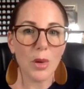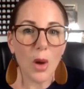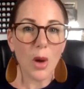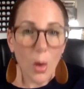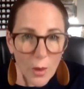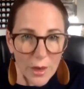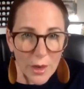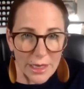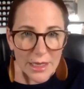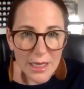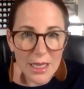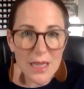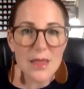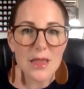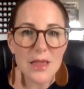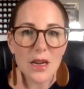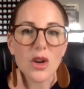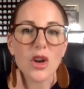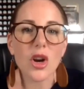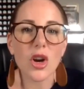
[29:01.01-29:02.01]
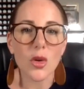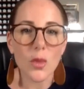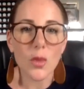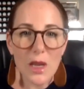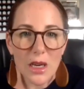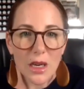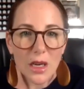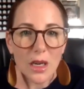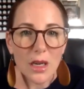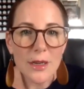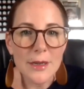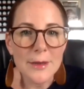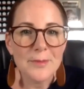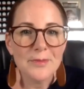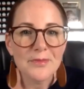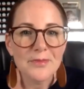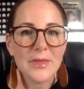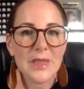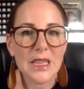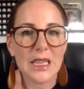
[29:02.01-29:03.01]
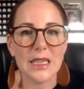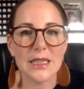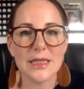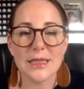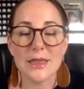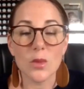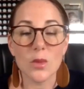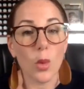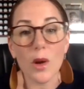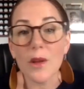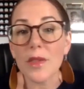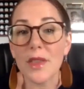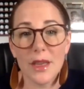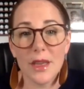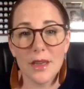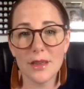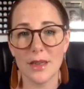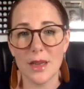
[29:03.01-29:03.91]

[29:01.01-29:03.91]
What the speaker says: point in their career isn't worth it. I